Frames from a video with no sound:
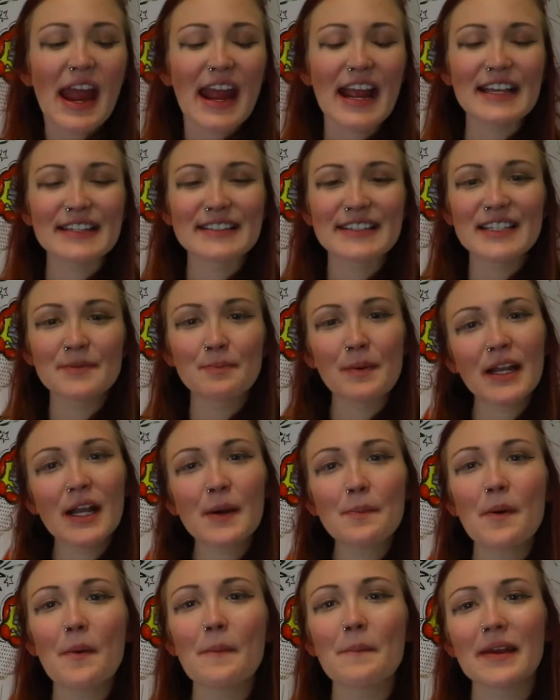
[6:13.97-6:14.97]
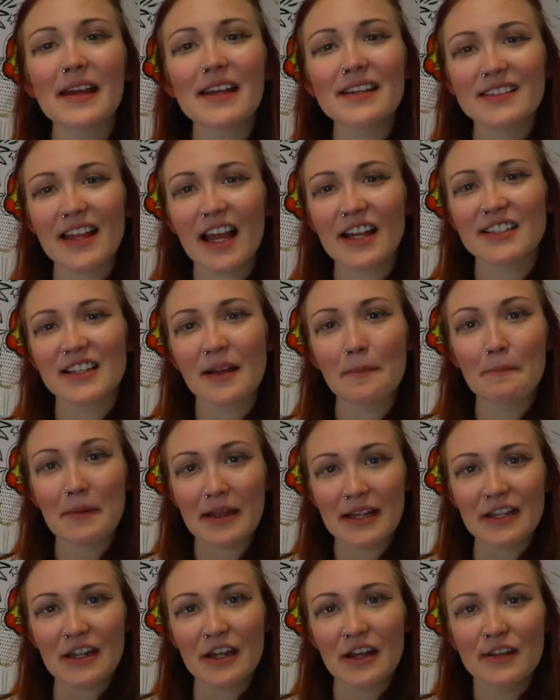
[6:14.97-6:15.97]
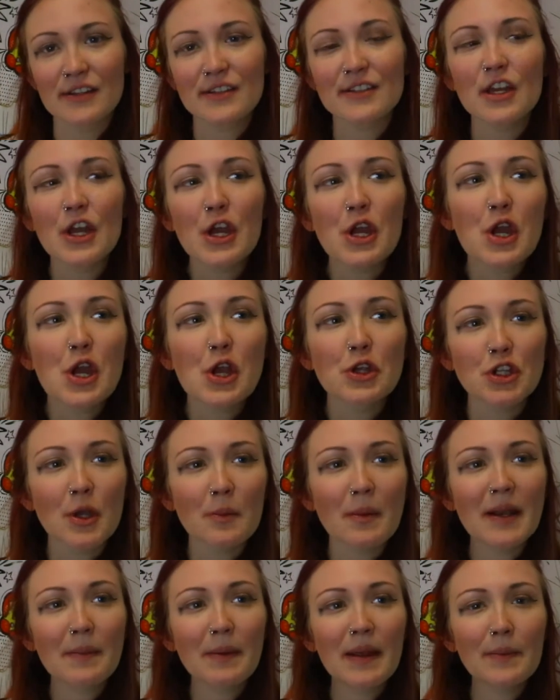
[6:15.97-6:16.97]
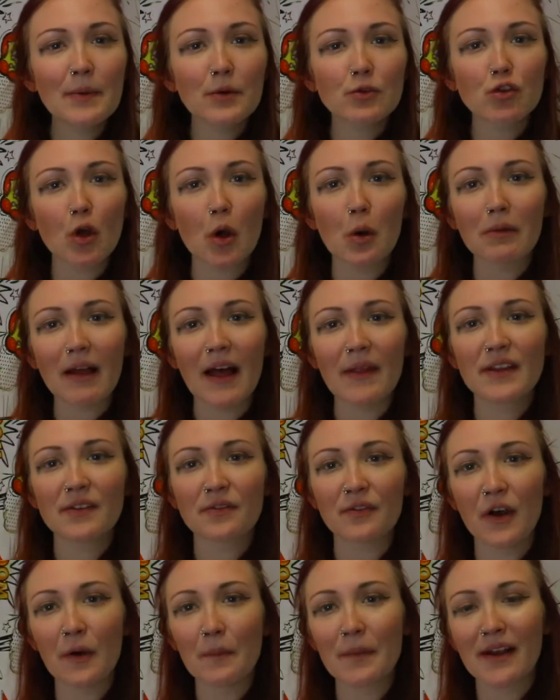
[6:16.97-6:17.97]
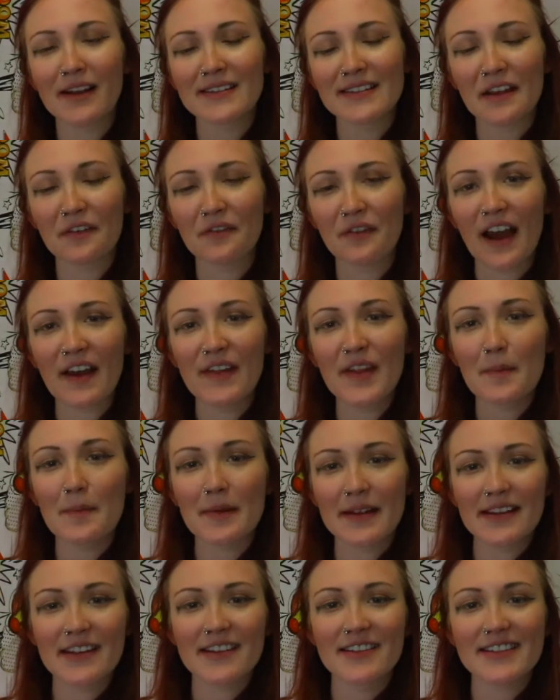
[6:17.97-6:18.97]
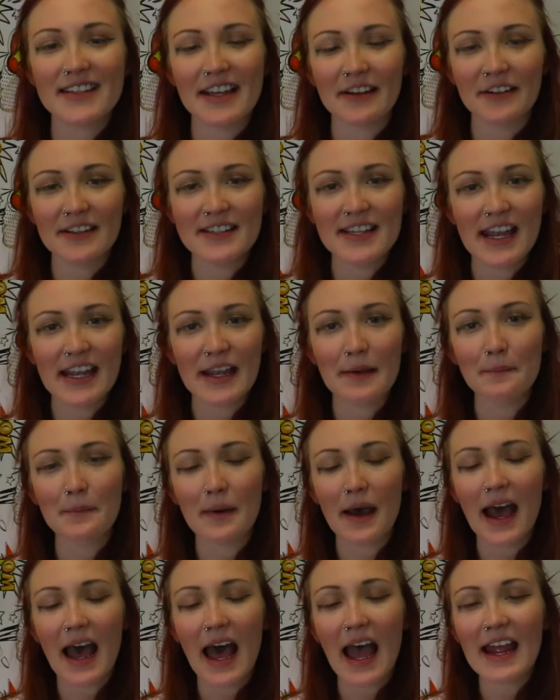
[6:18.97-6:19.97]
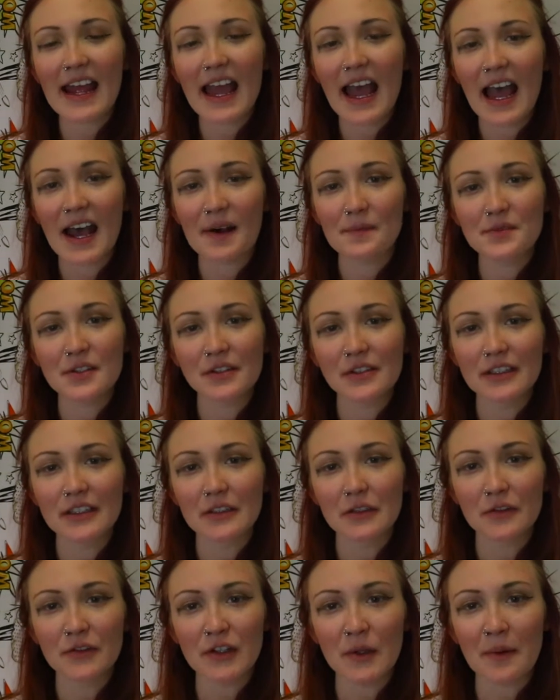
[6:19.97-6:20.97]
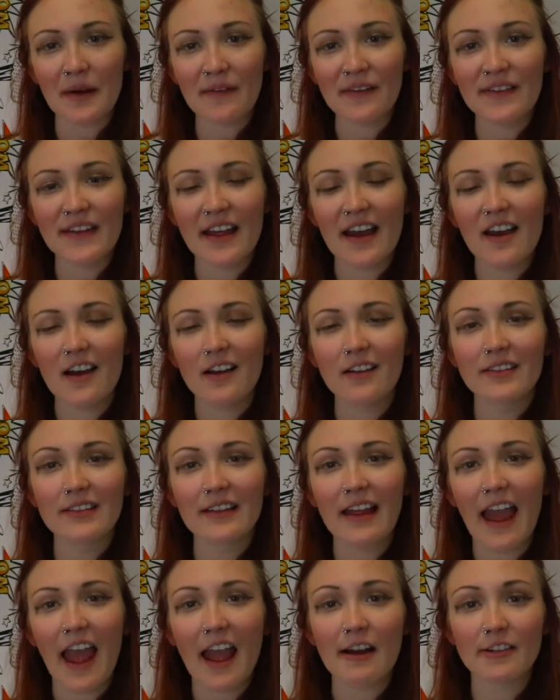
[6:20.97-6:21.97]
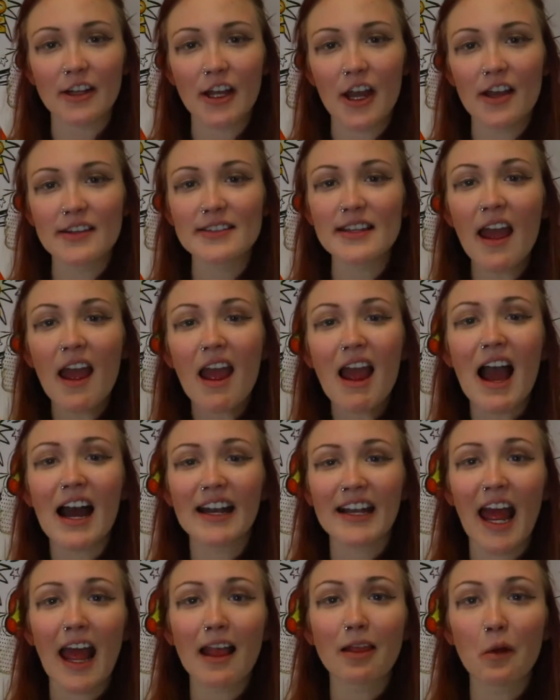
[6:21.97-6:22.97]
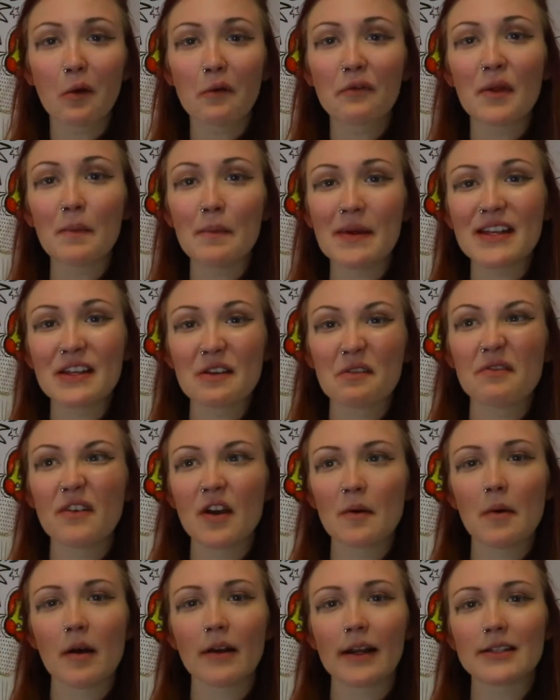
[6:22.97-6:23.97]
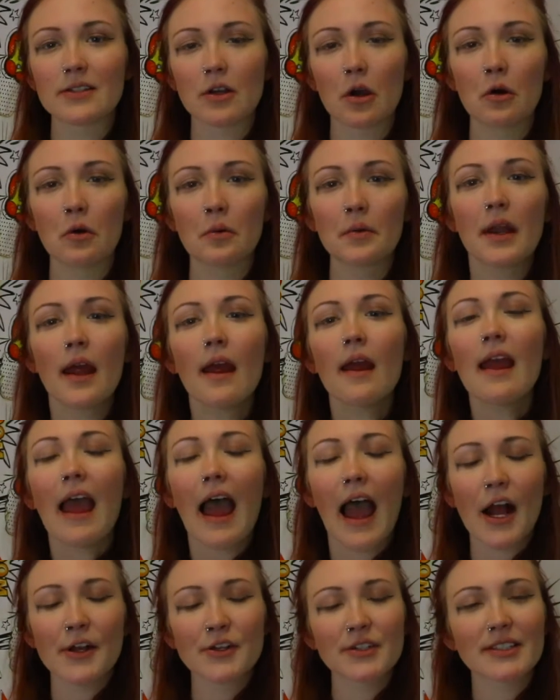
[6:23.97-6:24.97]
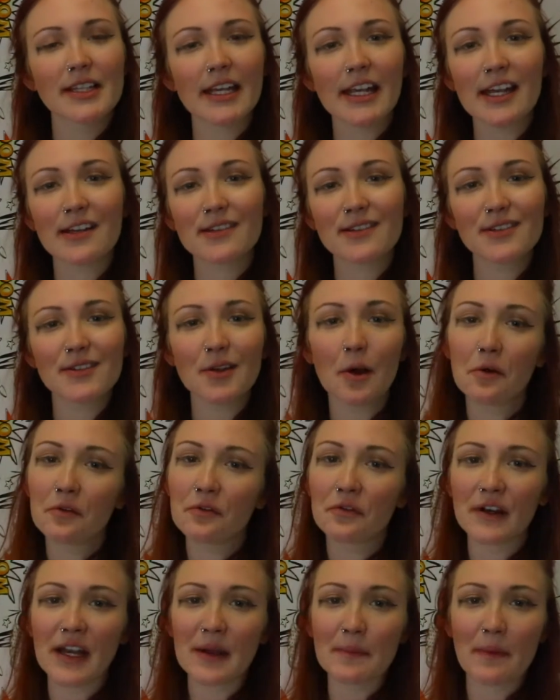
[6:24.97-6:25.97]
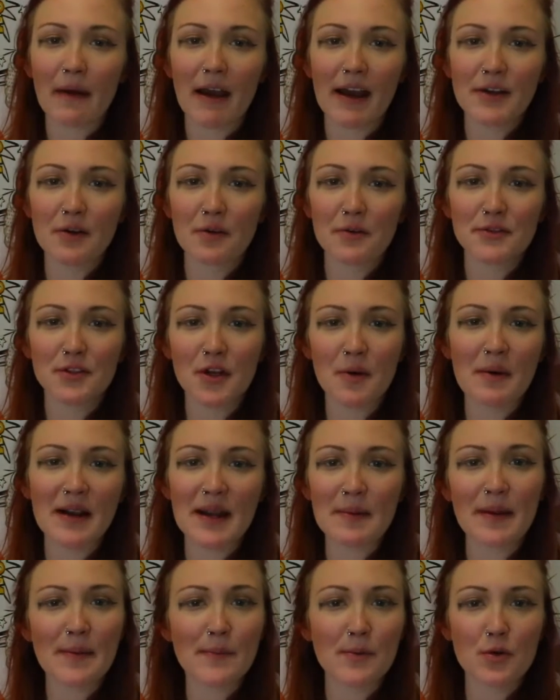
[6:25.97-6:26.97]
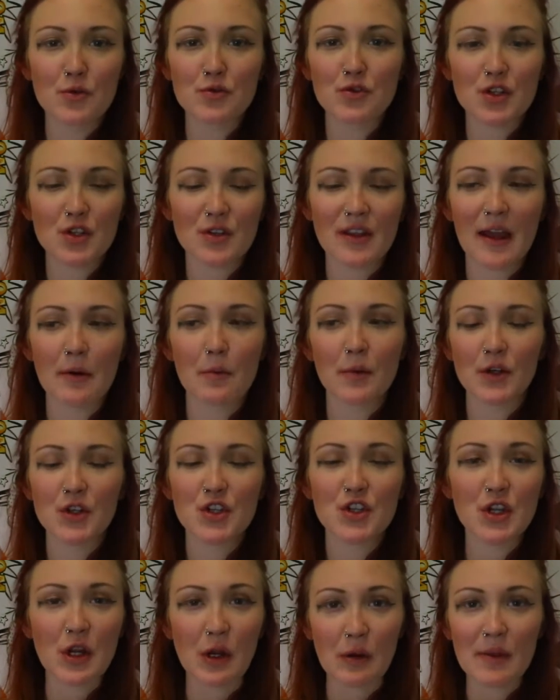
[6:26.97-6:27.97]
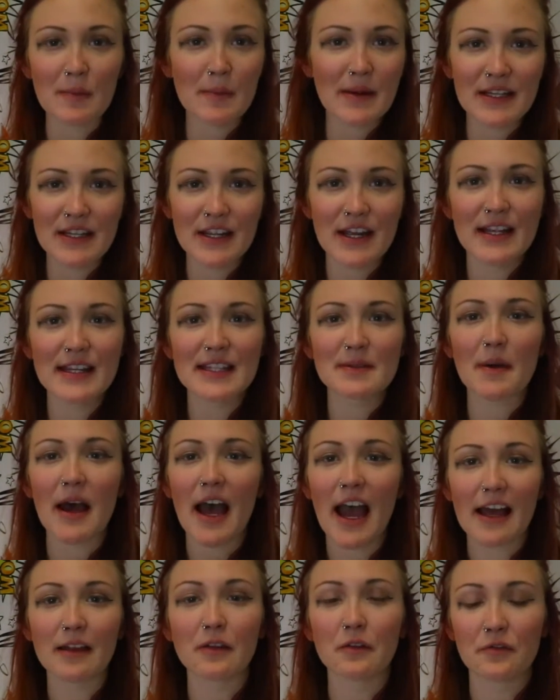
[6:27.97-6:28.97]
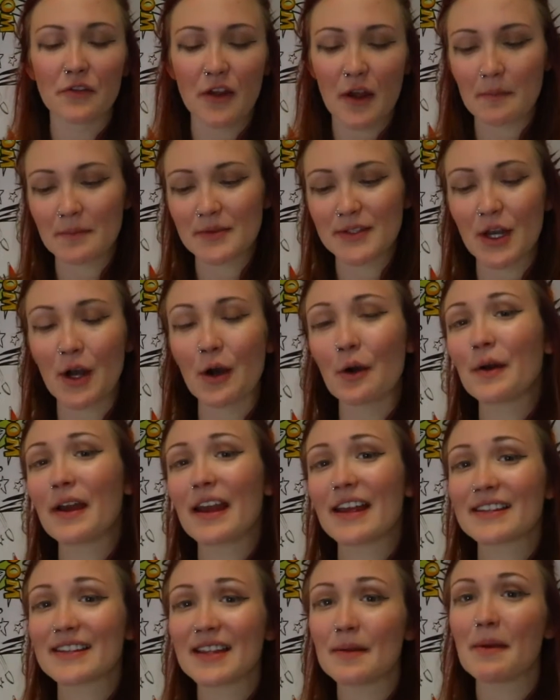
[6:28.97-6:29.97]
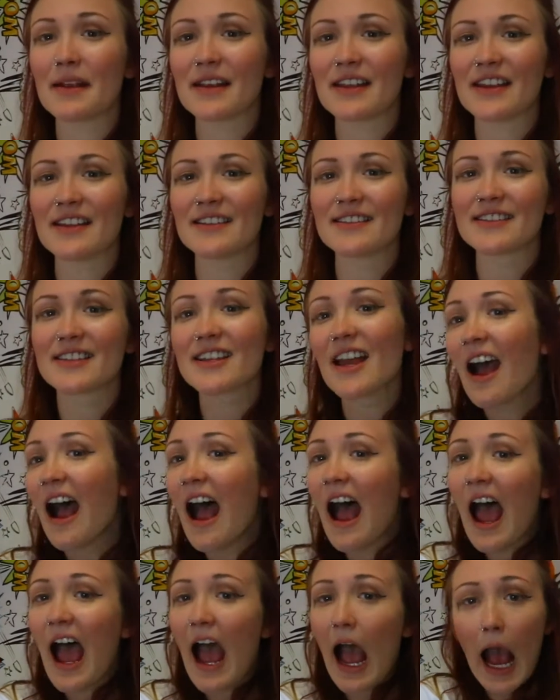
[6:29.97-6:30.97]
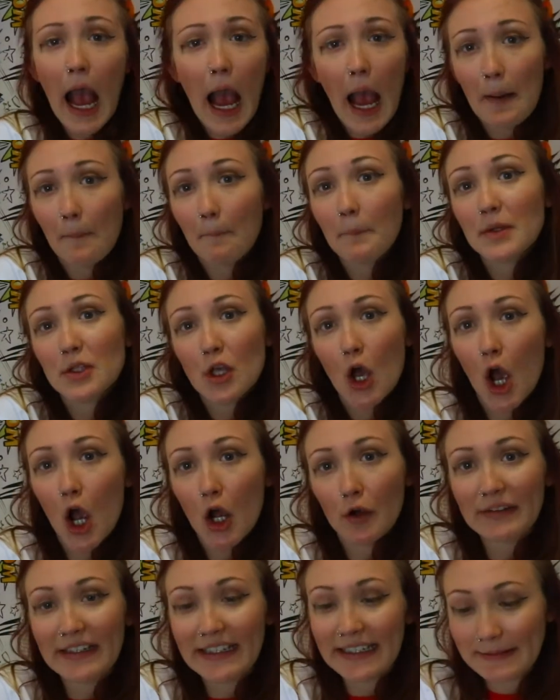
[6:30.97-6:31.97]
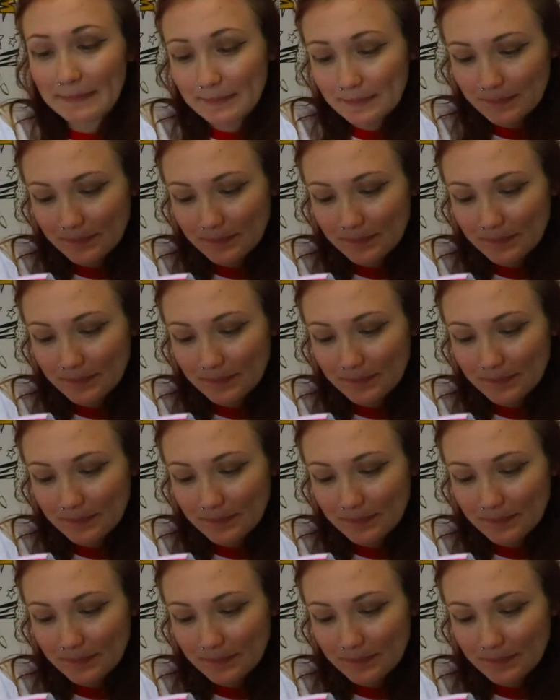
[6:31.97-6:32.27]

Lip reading: It's Despicable Me / The Minions. So many people don't like this film because they find the Minions irritating, but I absolutely love them. I think they're hilarious, and I love the Minion film on its own. I just think it's so funny, but I know so many people just like want to shoot the Minions, but I love them, so it's the Minions. I'm sorry.